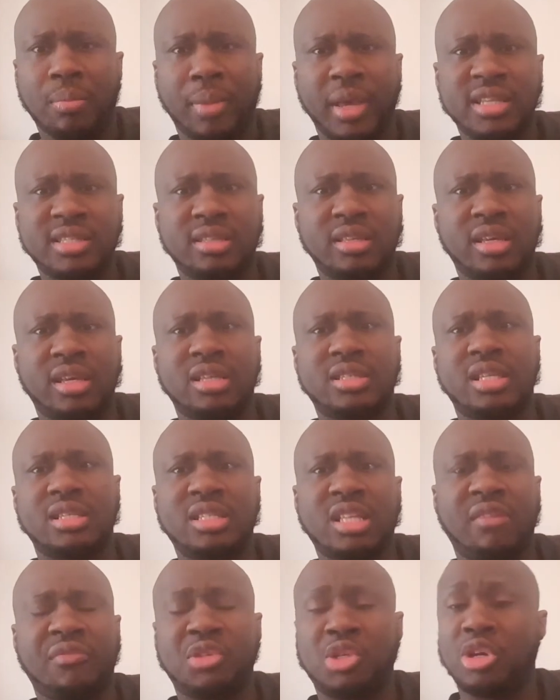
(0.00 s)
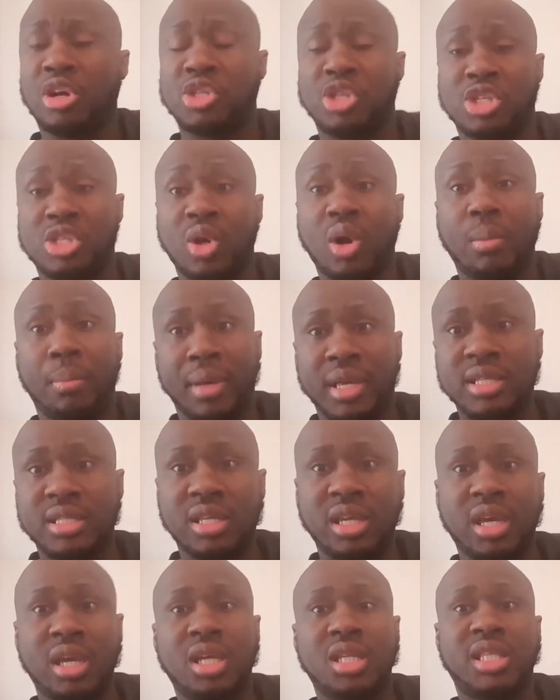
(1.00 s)
business and stuff. she's so
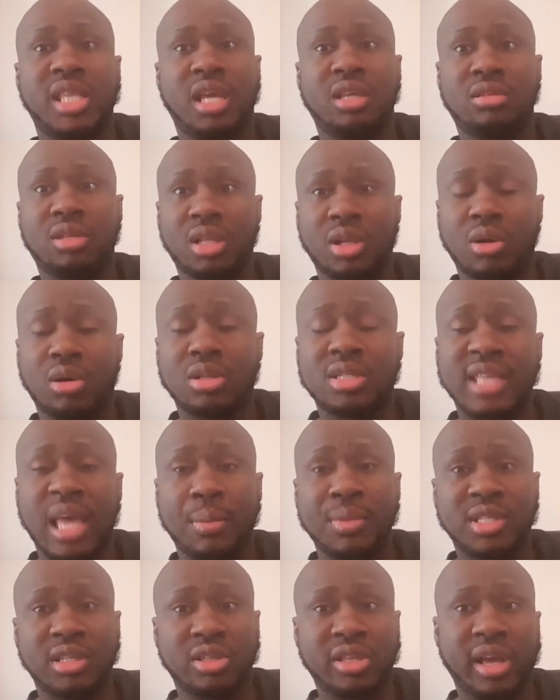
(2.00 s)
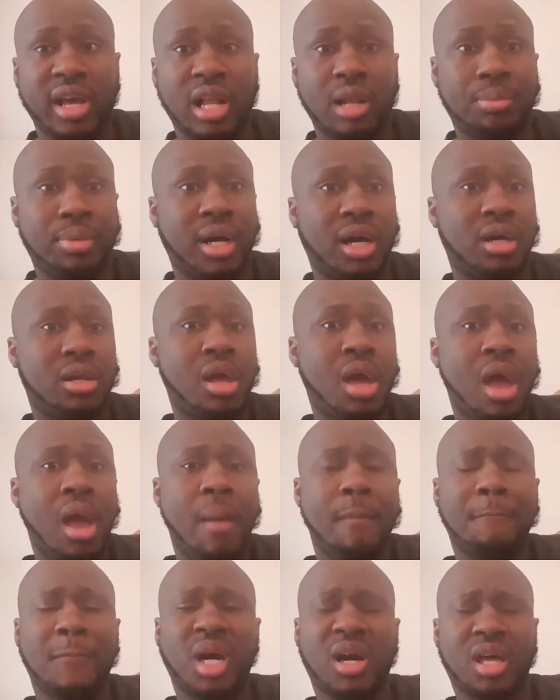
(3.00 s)
busy, then, you know, Sam is there to help her.
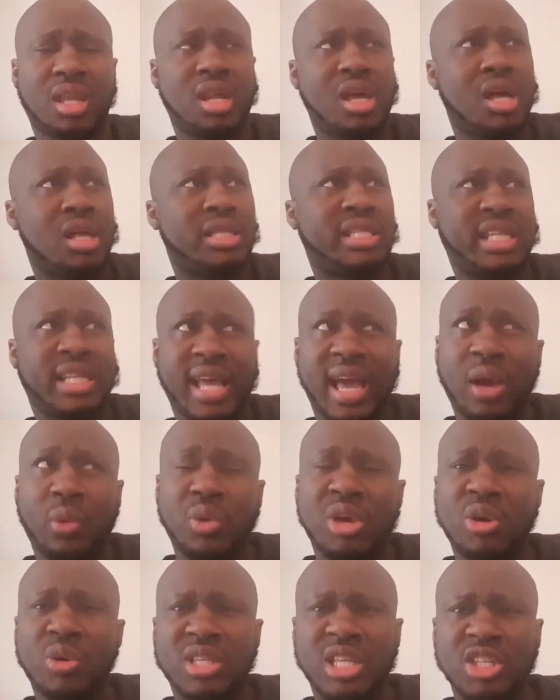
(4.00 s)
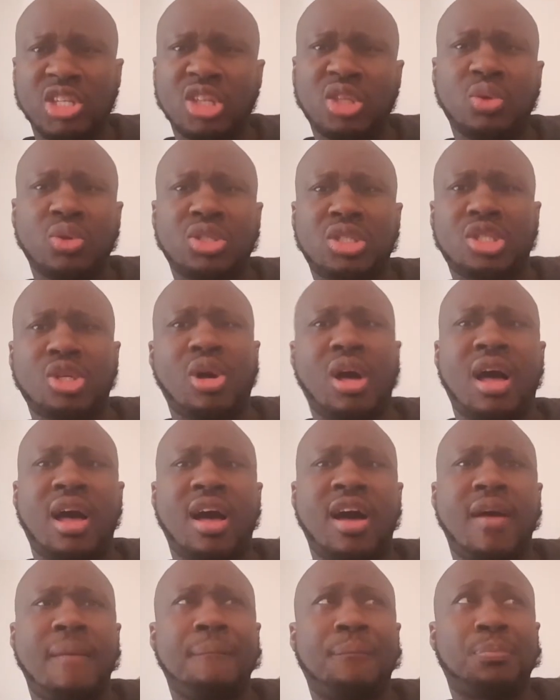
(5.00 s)
But tonight we was introduced to
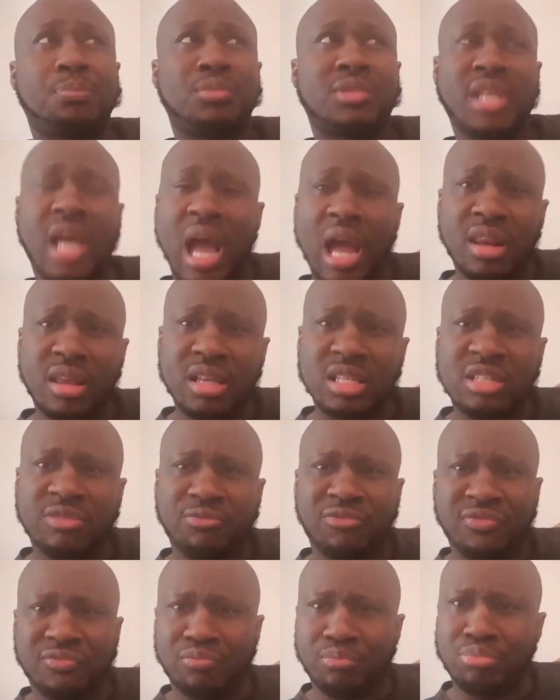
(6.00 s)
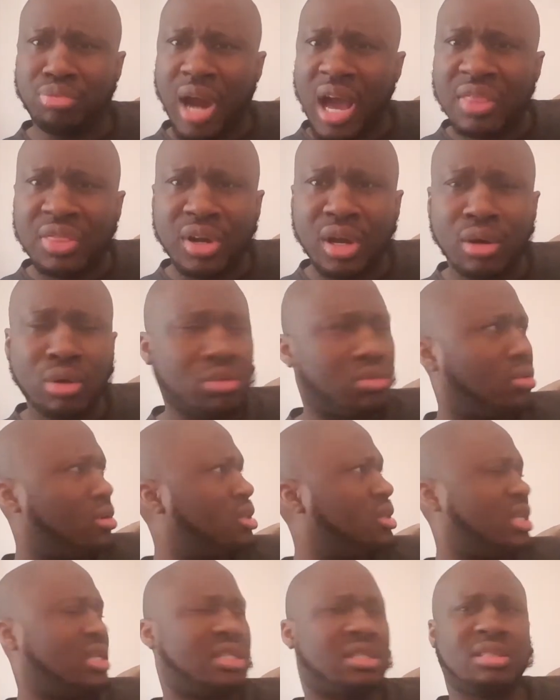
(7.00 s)
um Tanya's brother,
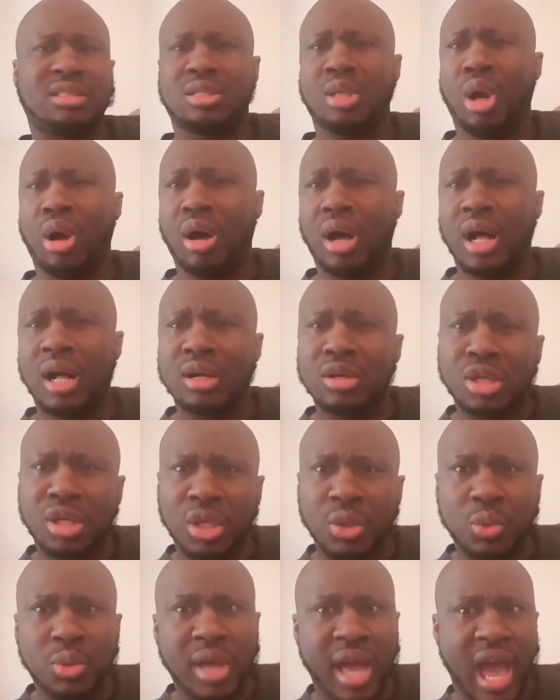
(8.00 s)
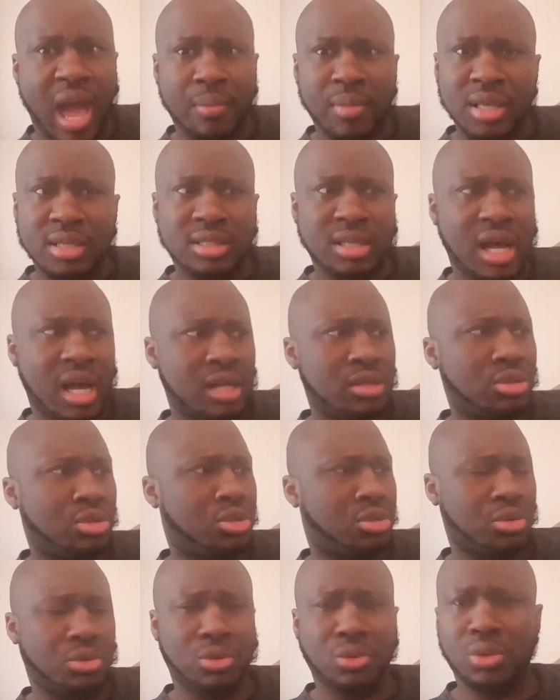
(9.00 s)
this tall, cute Amazon
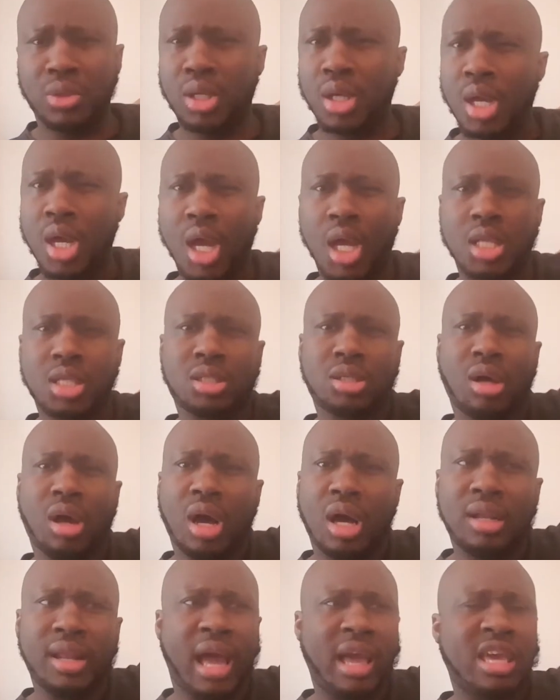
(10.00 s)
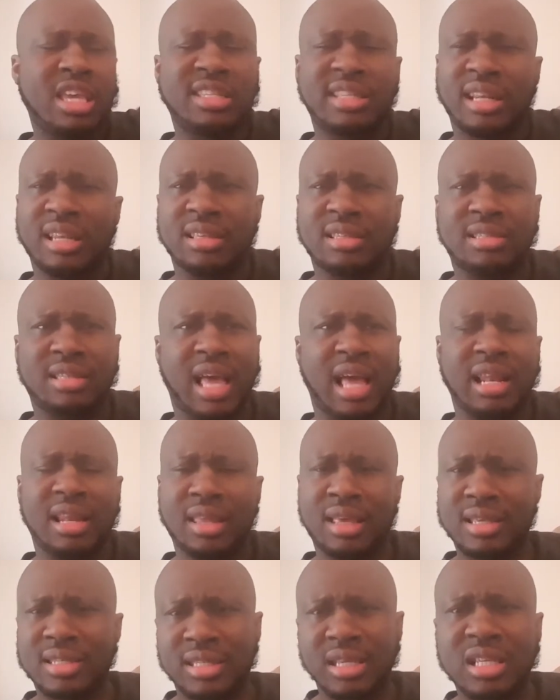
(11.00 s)
dude, tall, like he's at least, at
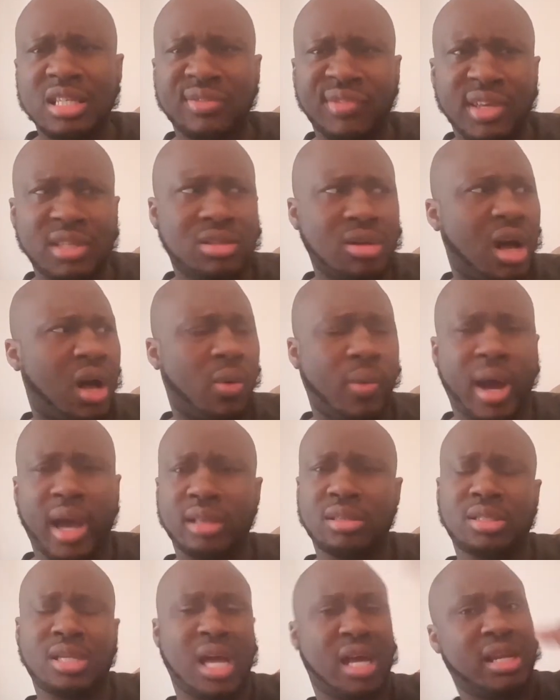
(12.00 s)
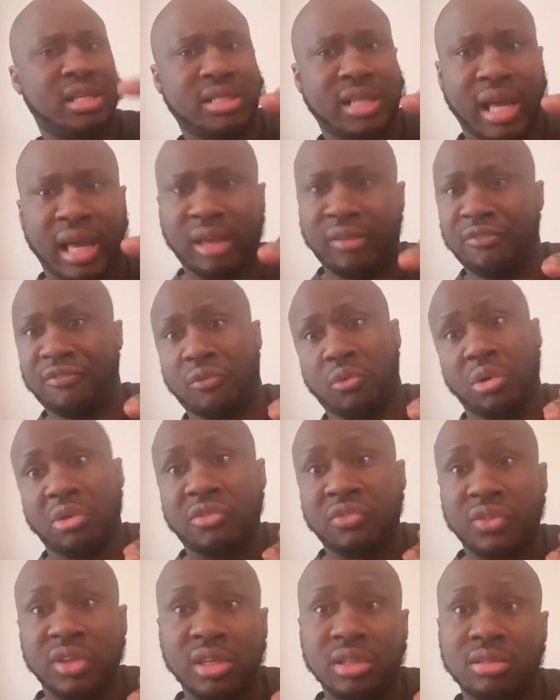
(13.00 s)
least six feet tall, while Tanya's like four
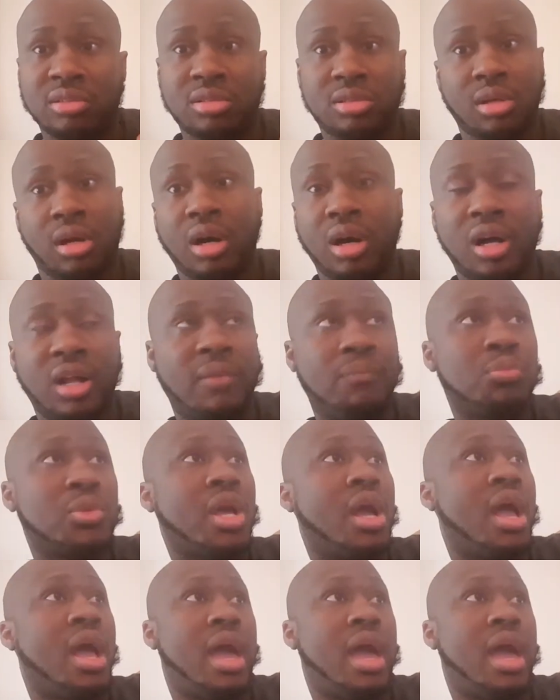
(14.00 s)
feet tall.